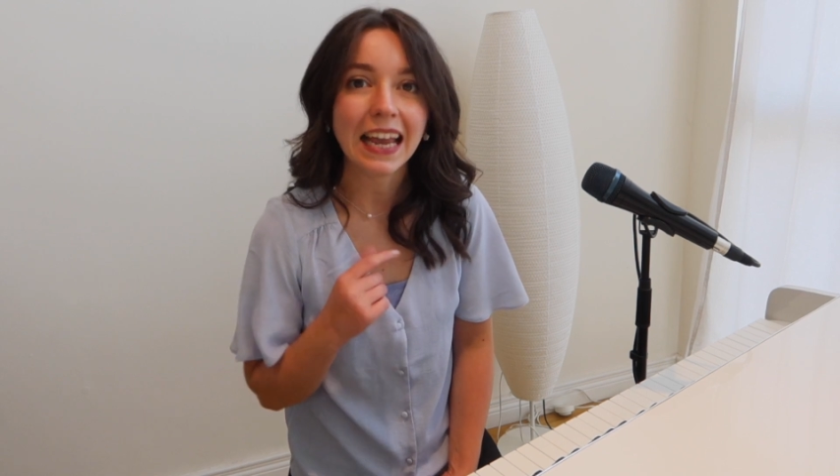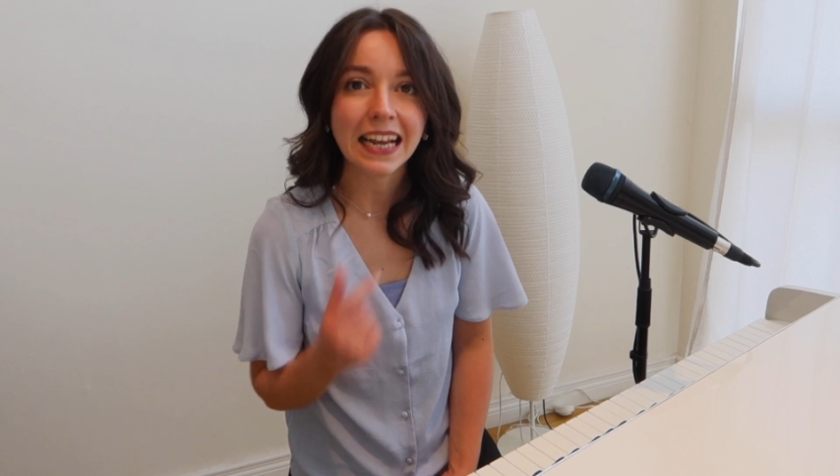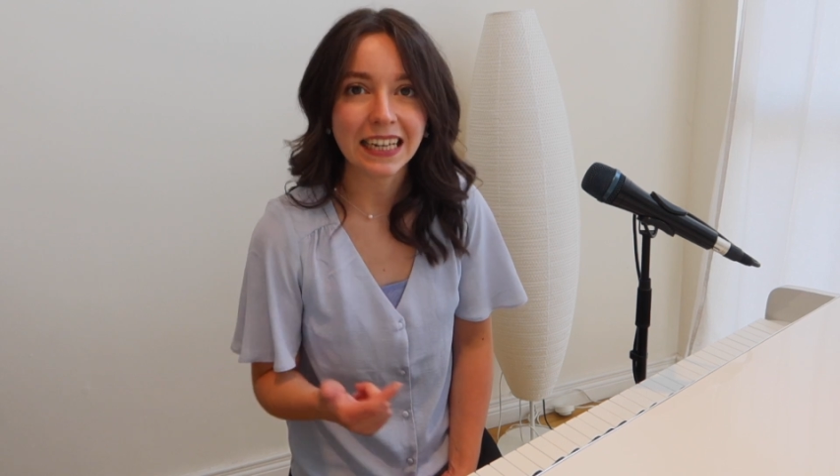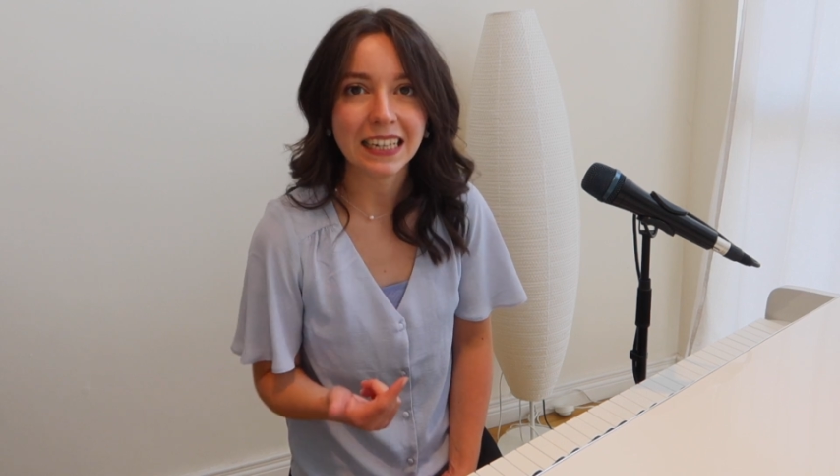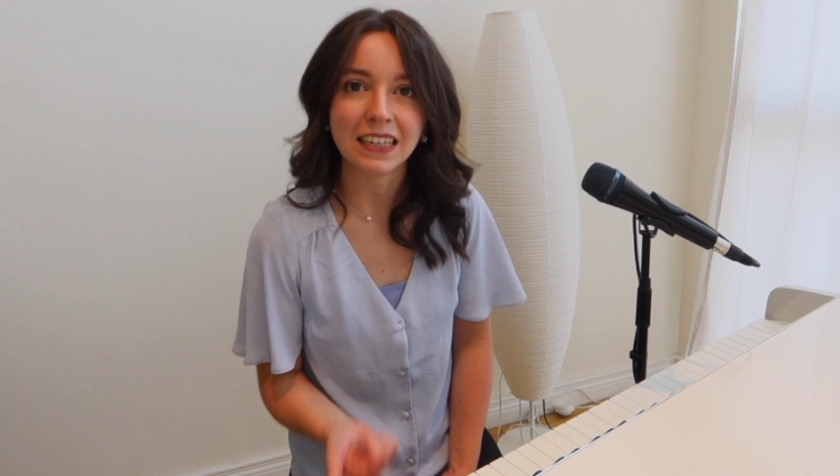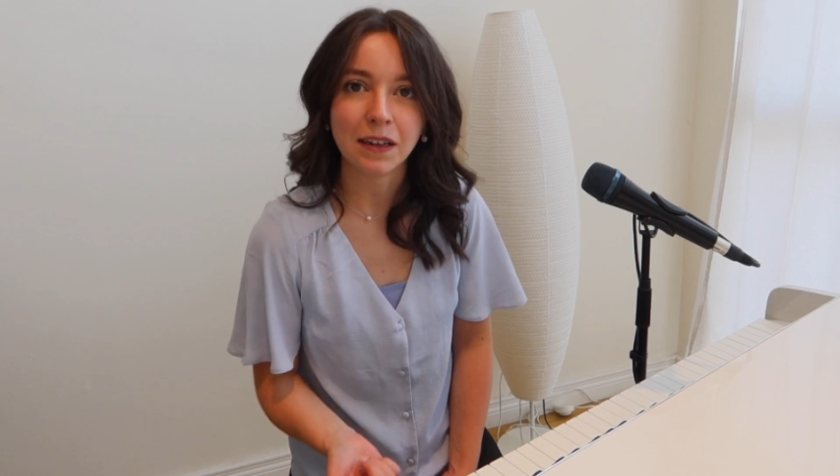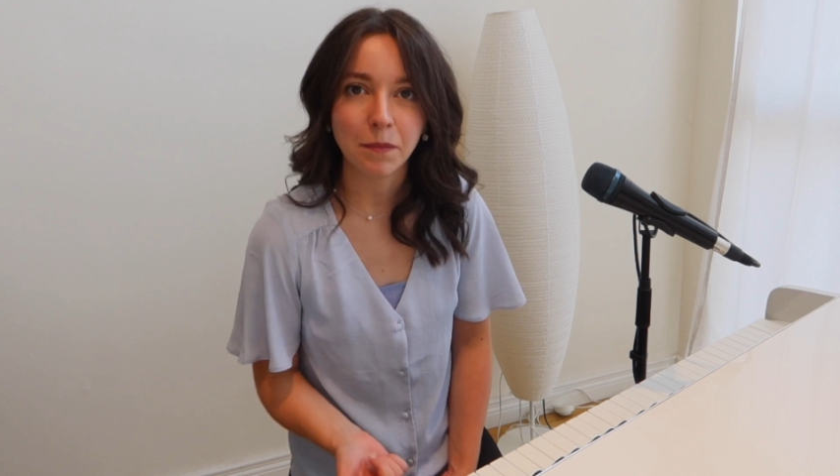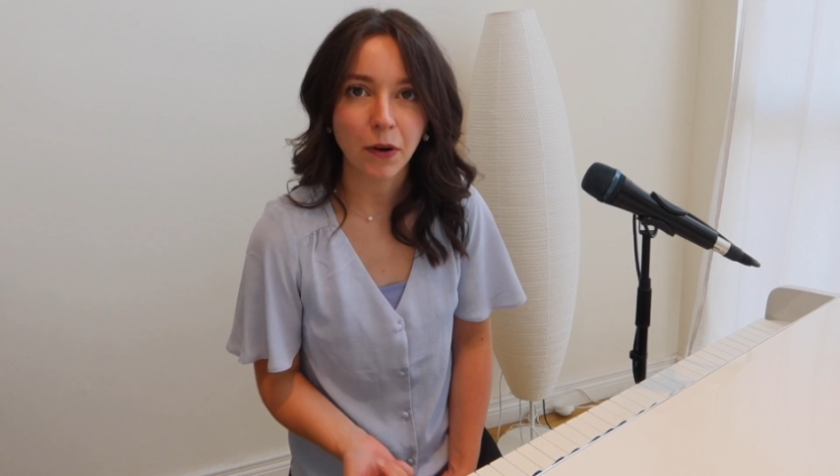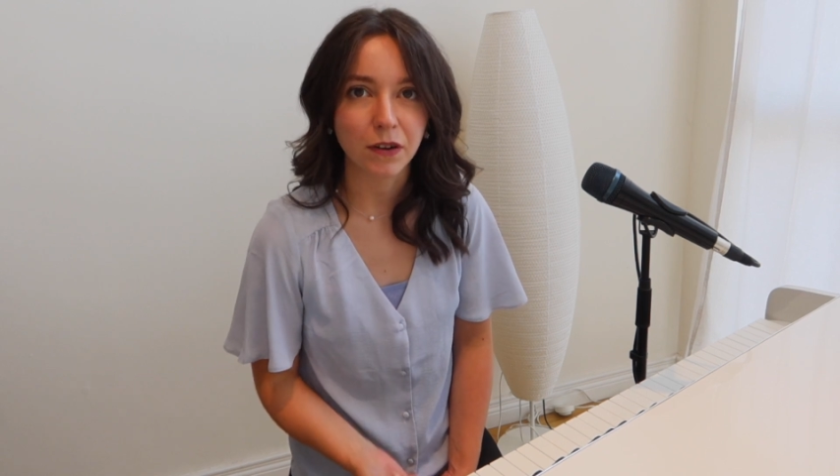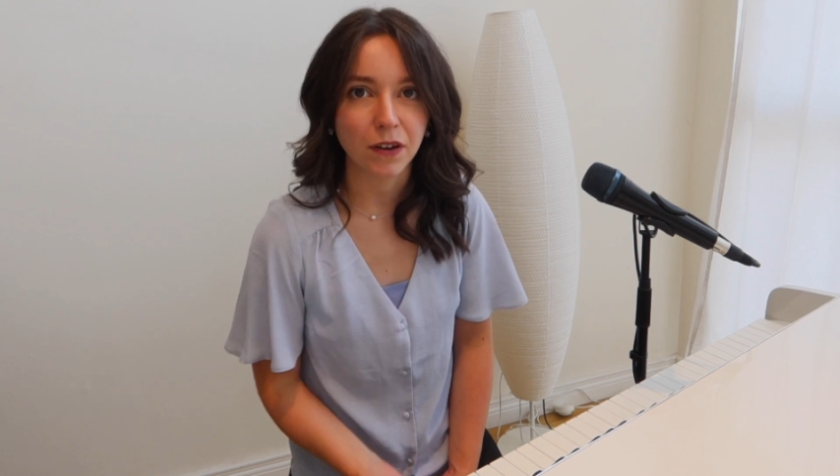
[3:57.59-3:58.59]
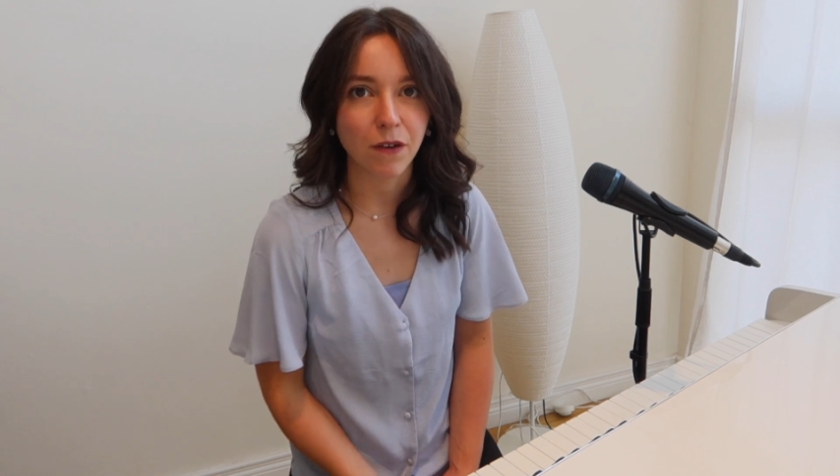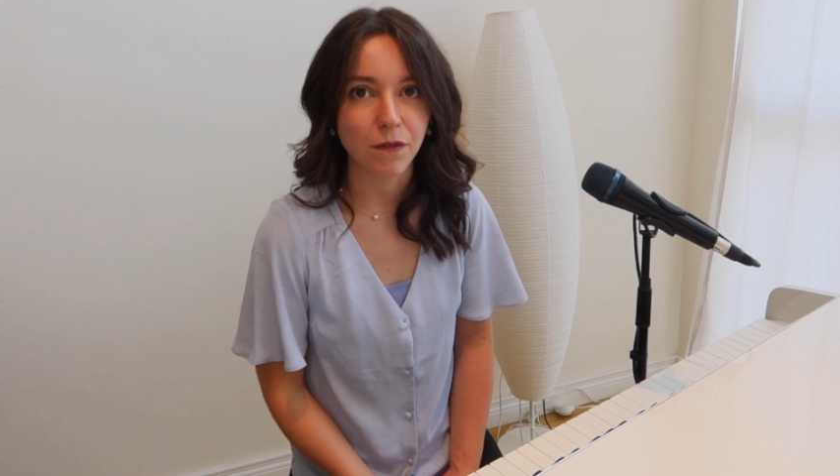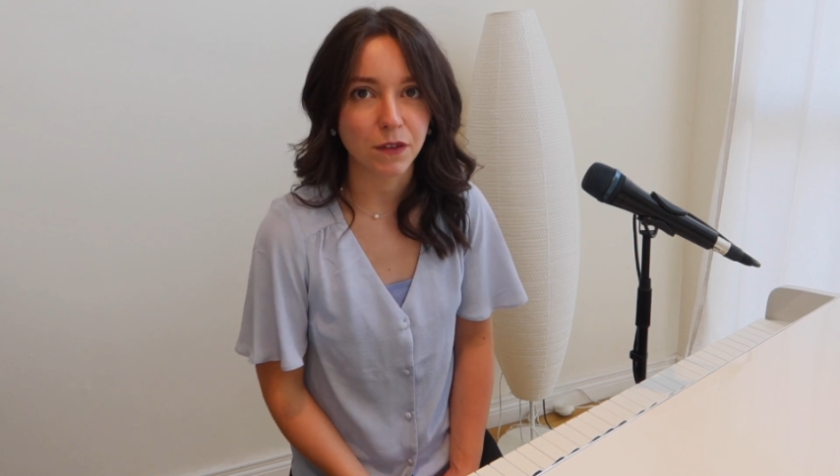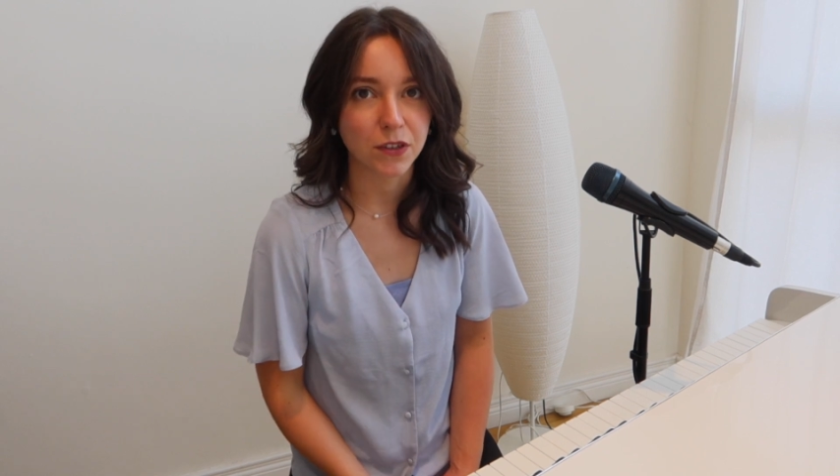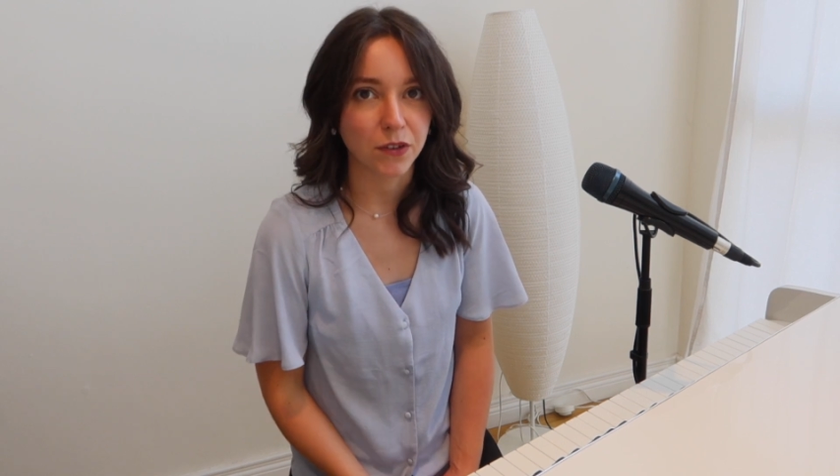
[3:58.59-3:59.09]
ing part
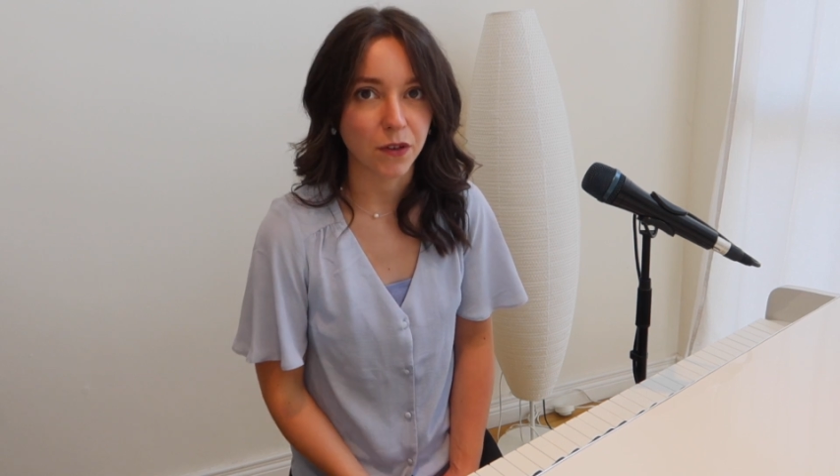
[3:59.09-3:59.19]
of this